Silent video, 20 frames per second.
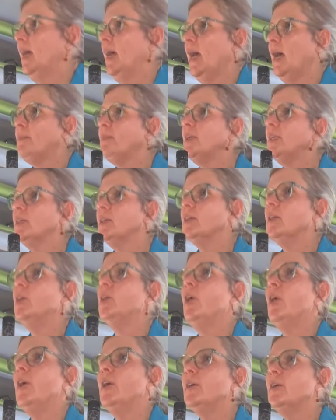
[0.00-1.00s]
happened
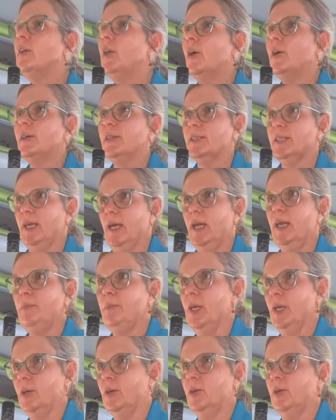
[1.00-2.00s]
long
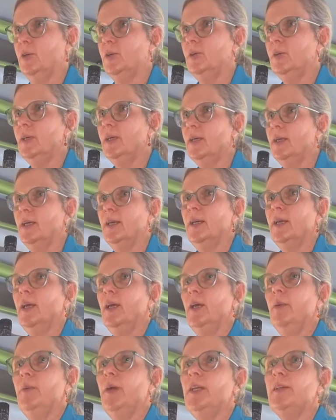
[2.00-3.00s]
time ago
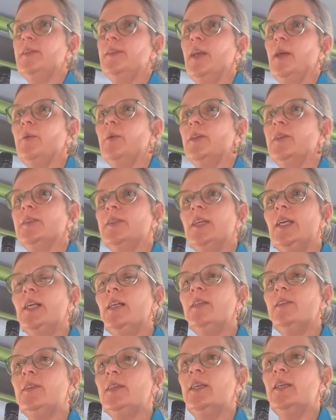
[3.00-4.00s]
when there was
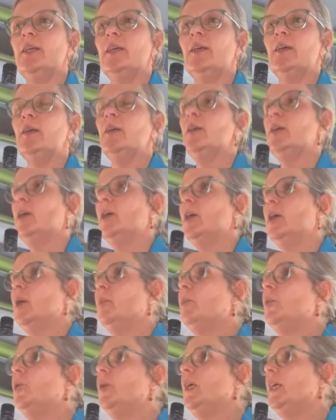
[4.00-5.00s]
still the
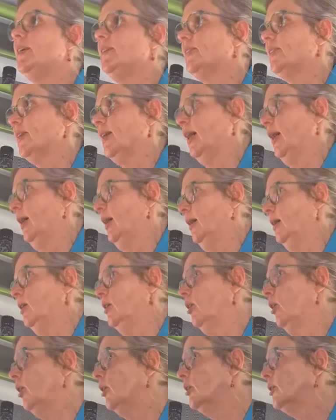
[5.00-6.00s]
Muisca,
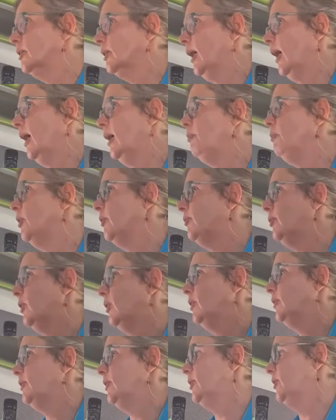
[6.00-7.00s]
long time
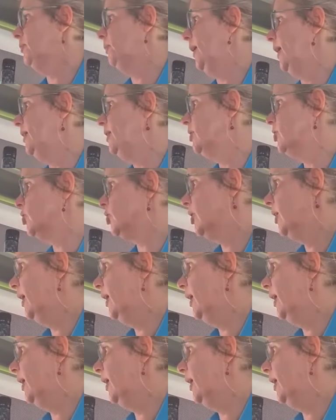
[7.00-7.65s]
before the Spanish